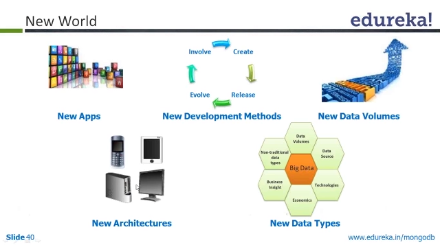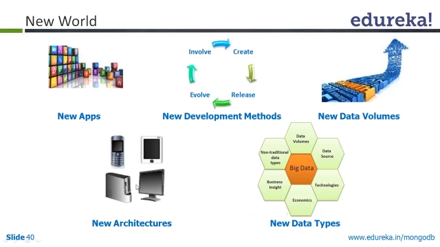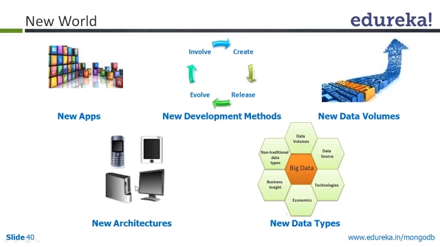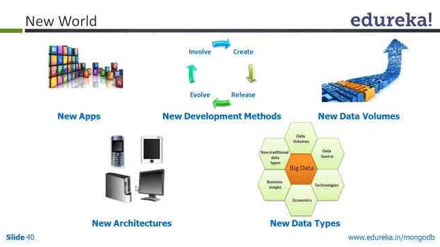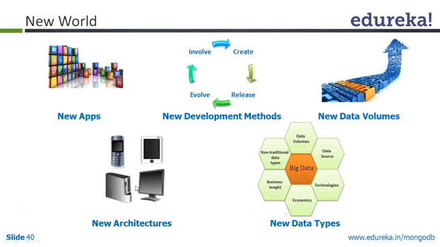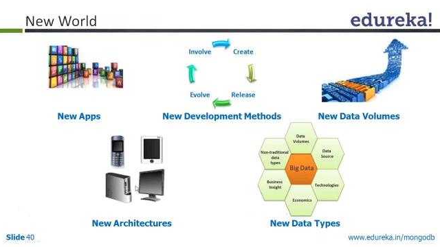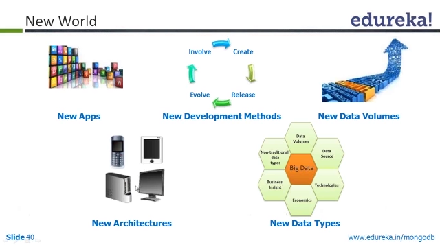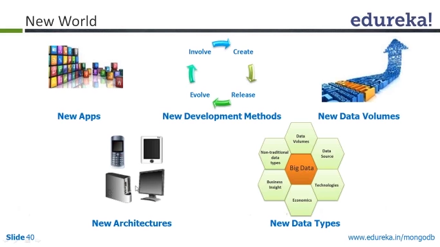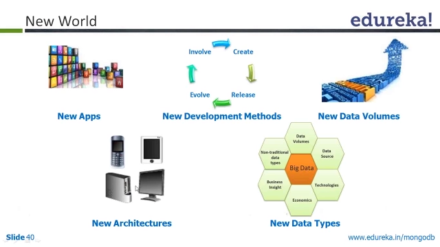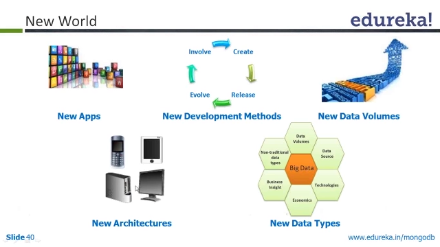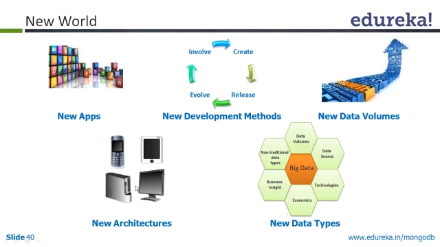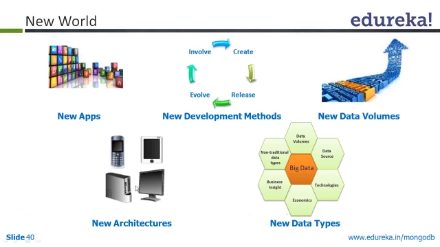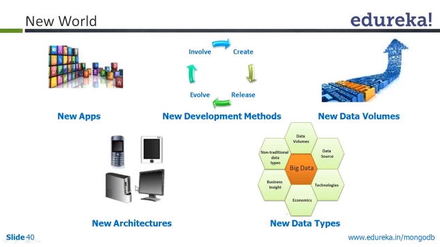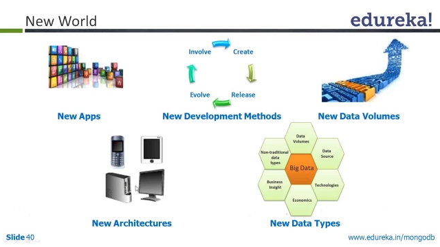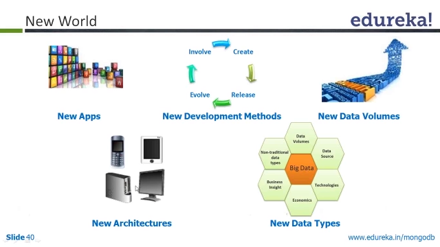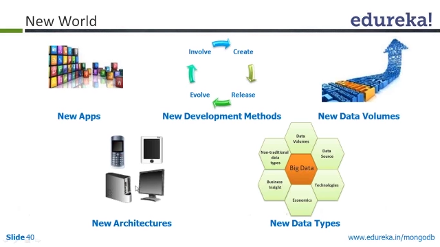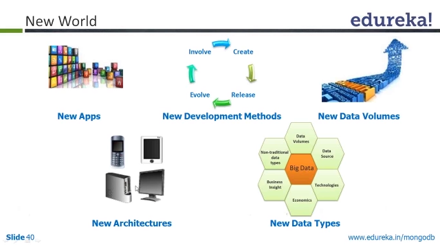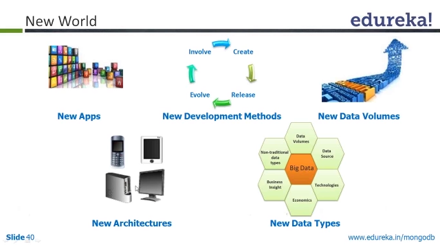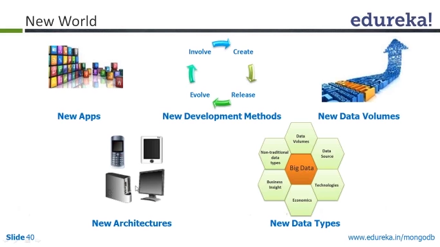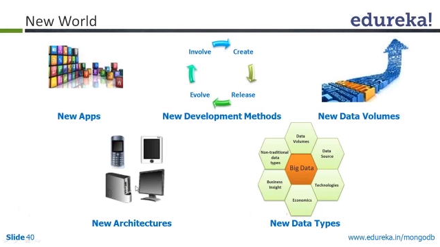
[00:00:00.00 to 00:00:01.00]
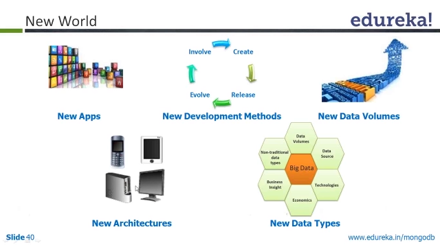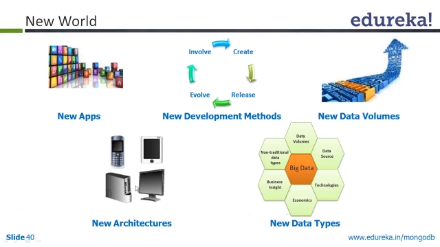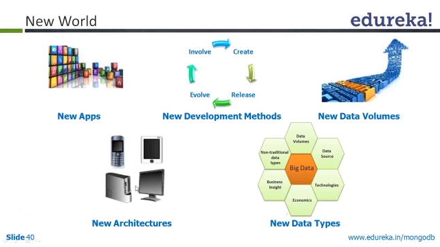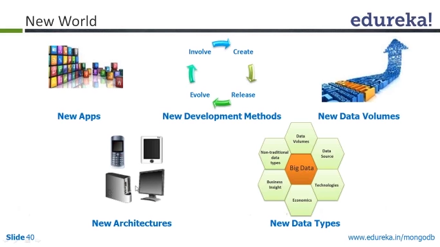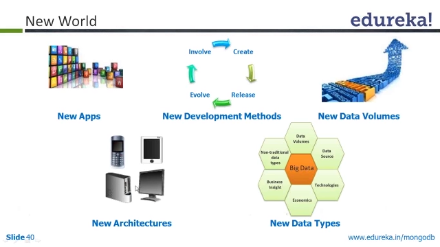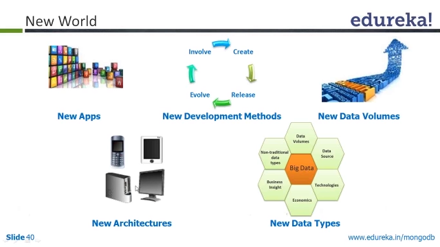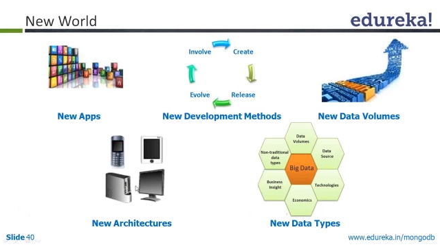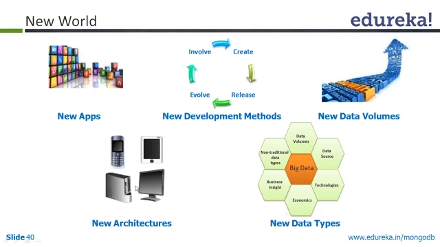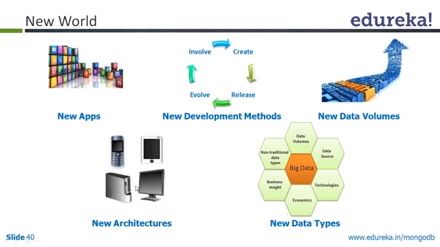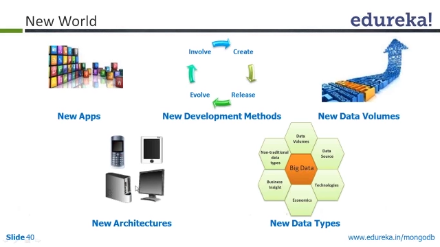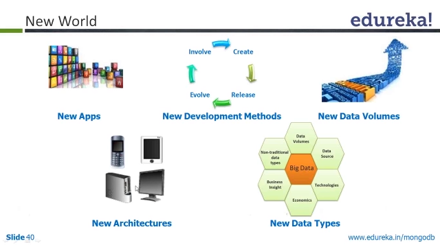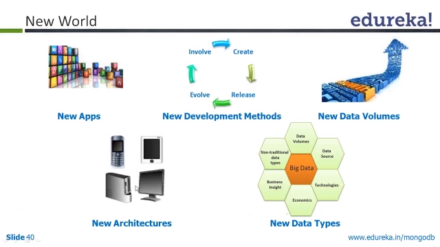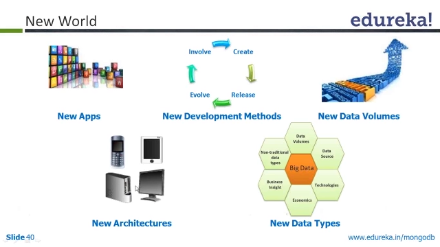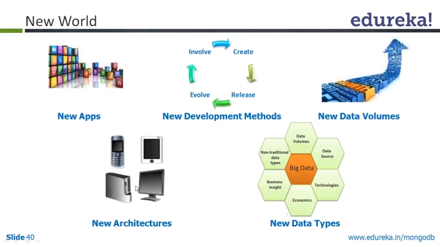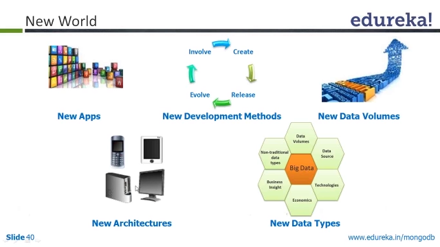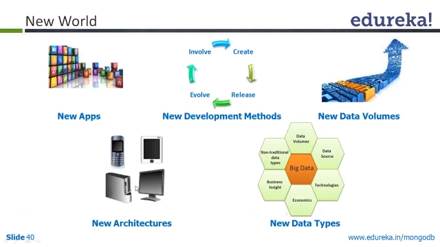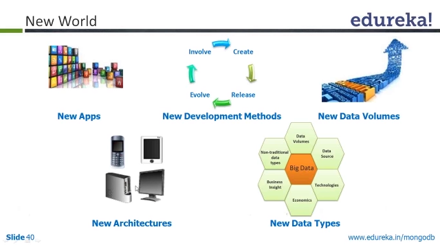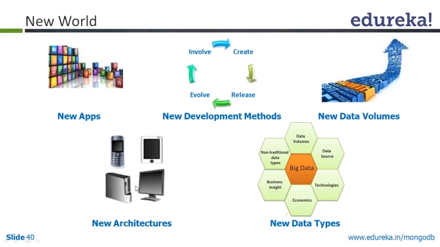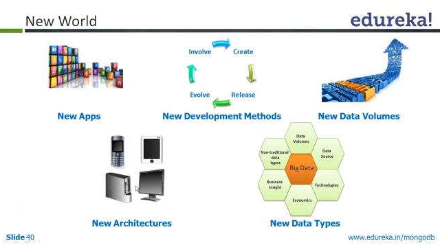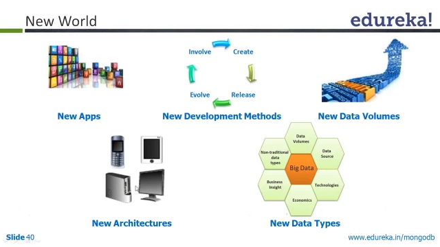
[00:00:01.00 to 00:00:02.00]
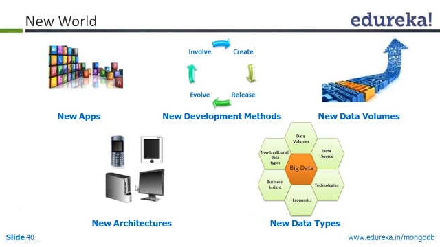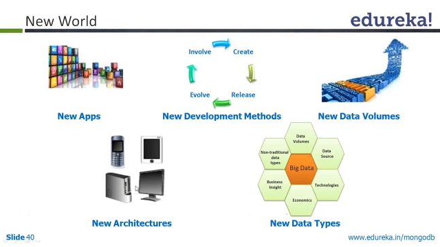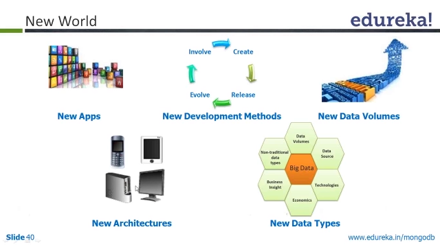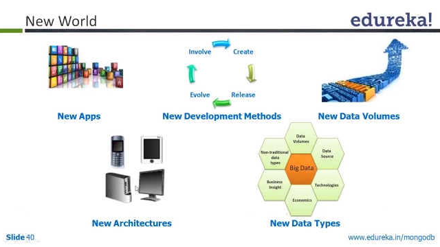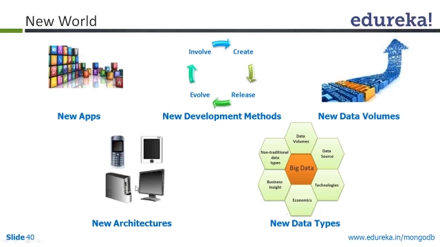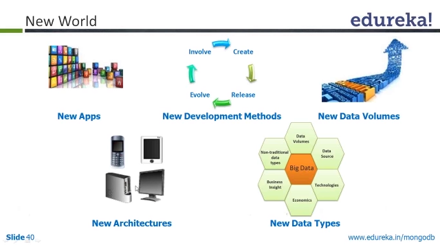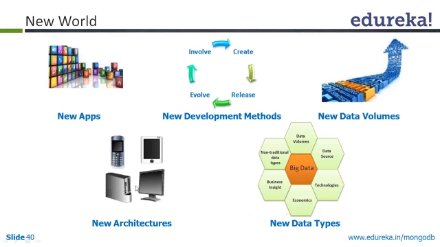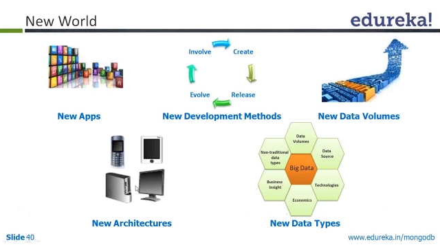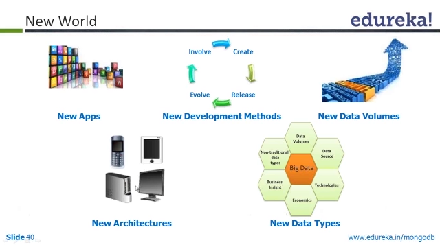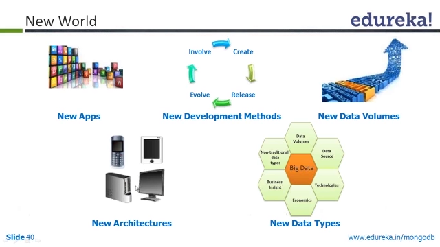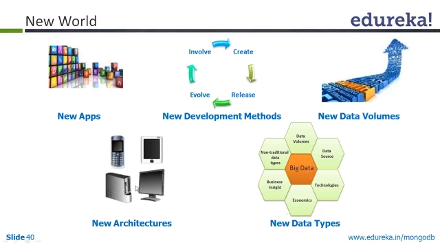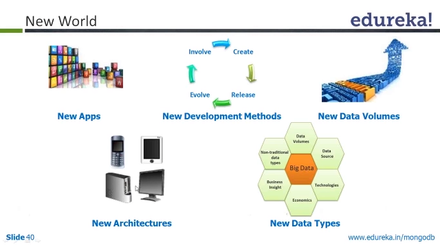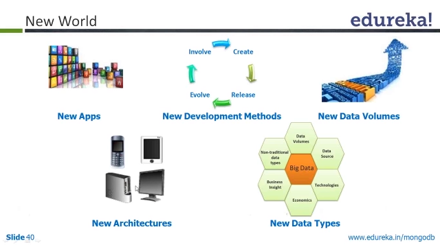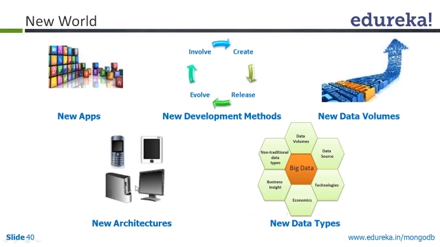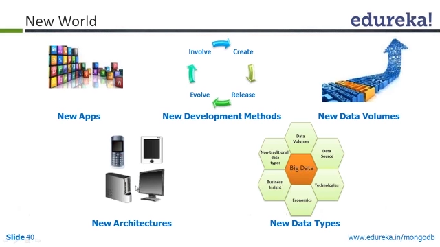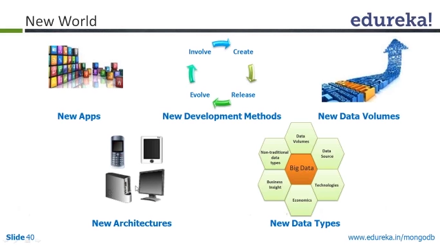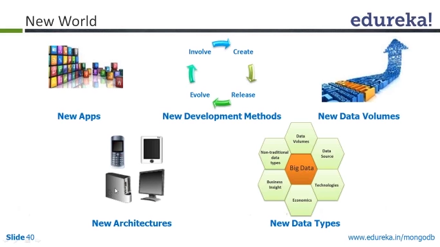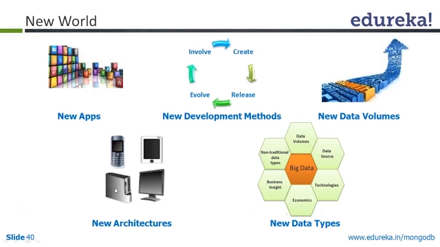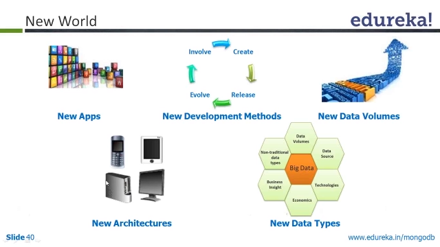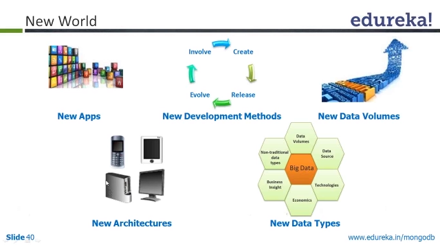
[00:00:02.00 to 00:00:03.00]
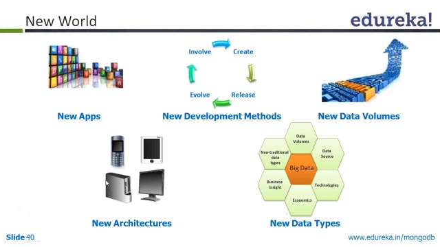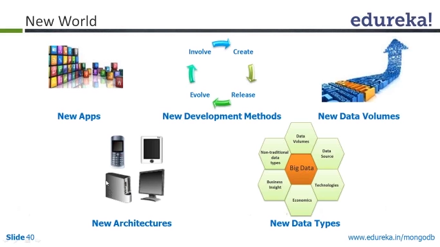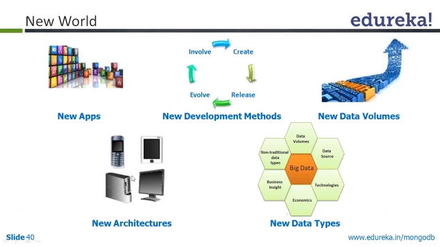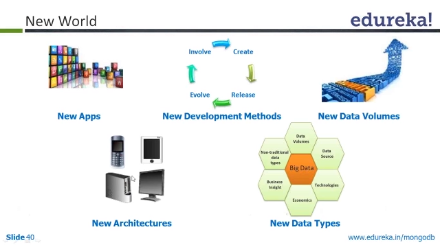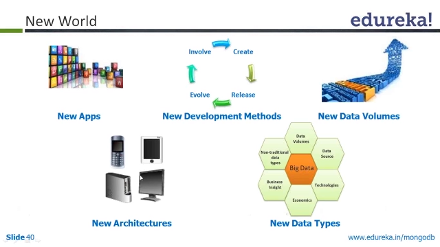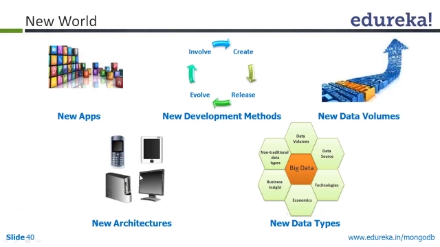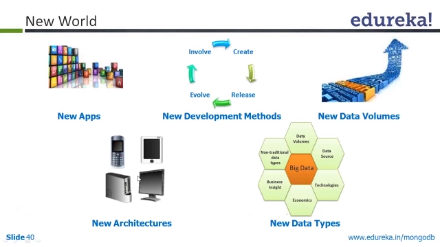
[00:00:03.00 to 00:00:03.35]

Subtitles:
(no speaker visible)